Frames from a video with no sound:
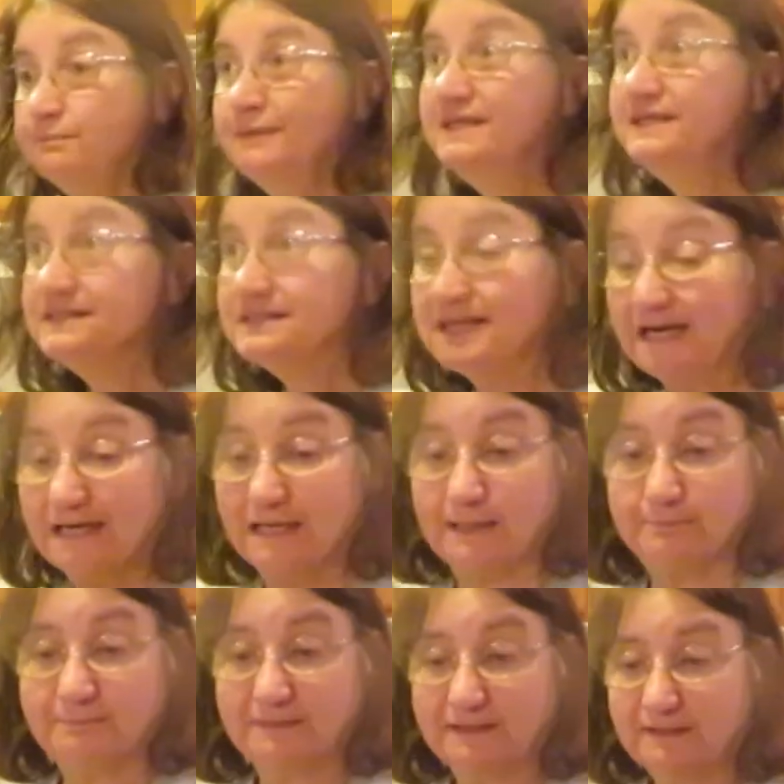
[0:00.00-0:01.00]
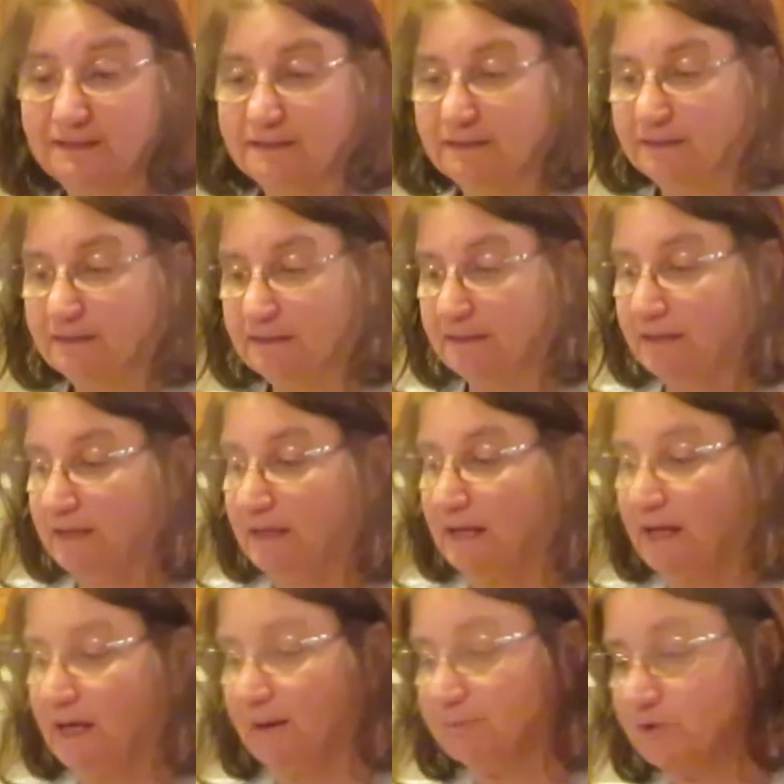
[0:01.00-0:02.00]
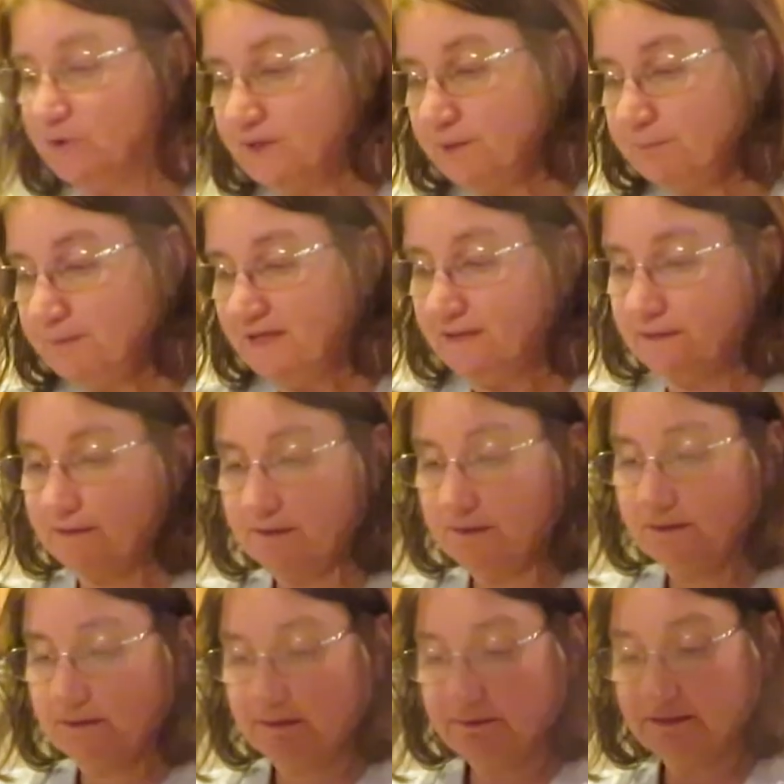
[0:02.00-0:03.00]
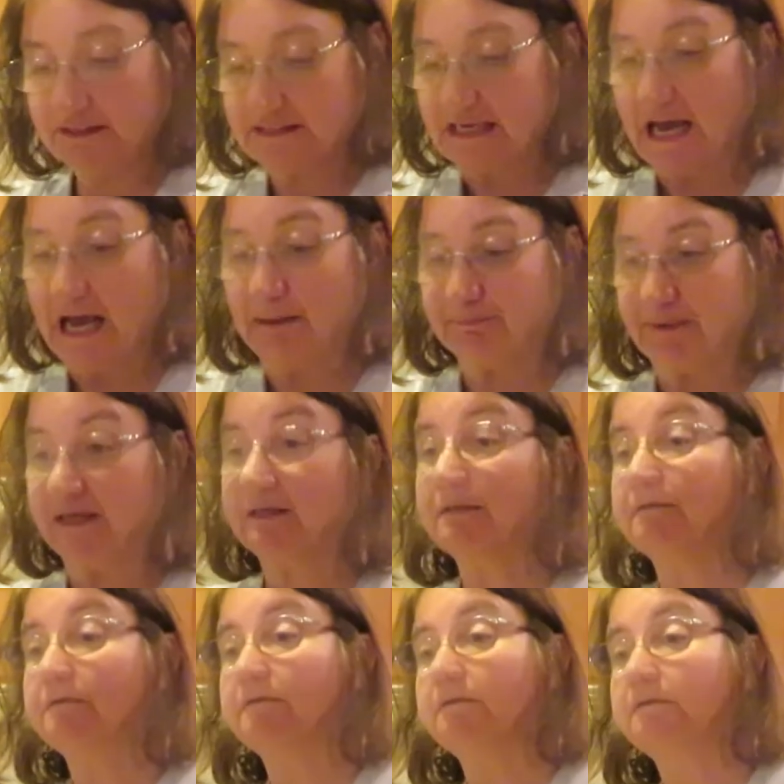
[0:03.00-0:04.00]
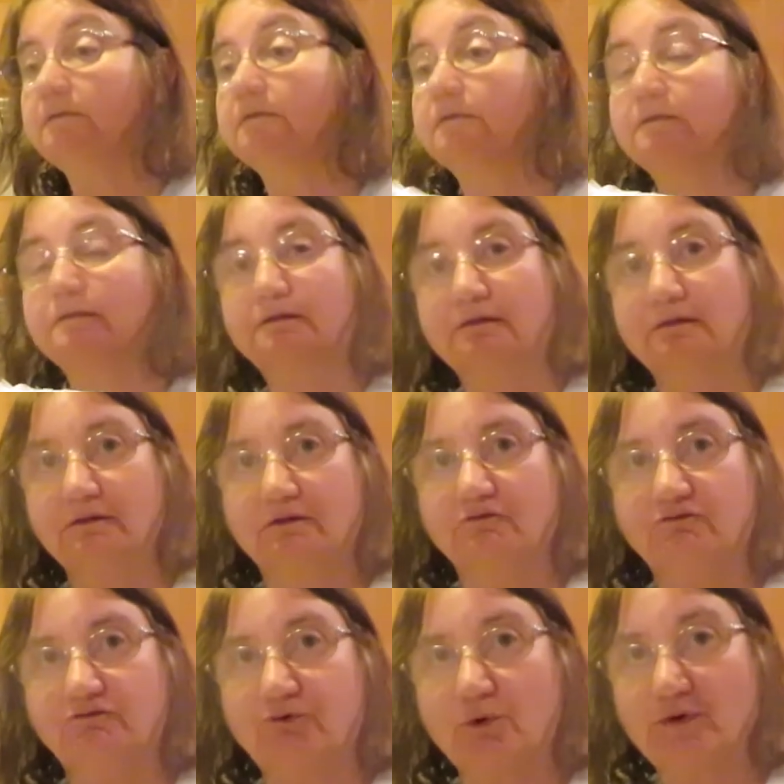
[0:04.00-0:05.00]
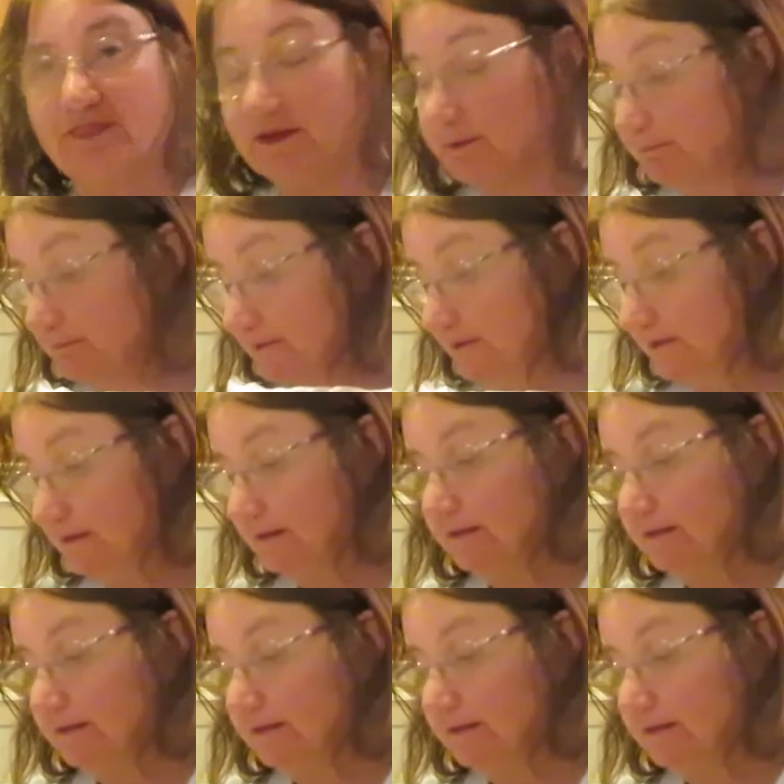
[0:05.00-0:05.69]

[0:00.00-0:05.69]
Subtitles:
meantime, I'm going to make the topping for them.